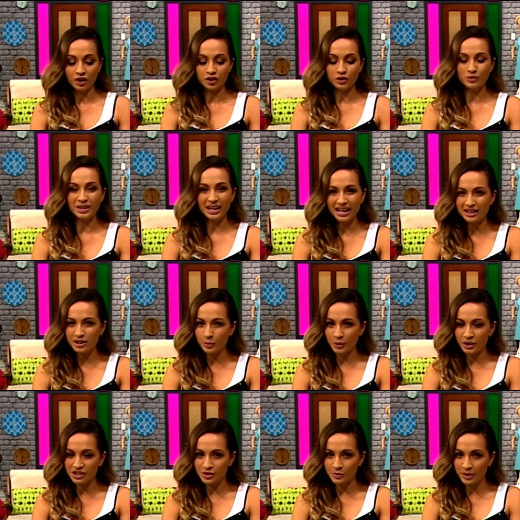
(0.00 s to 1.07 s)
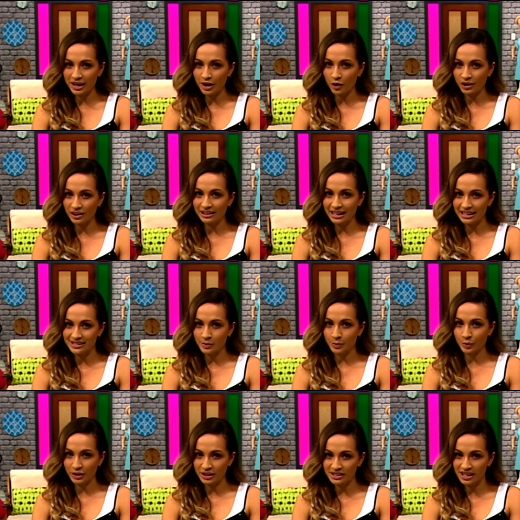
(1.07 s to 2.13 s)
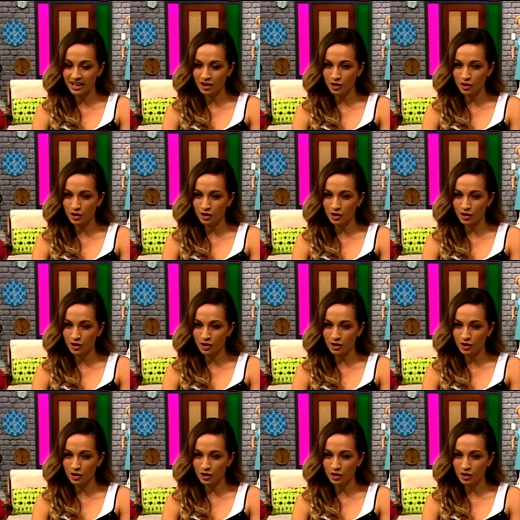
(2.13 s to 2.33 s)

you need the print to be on a laser printer.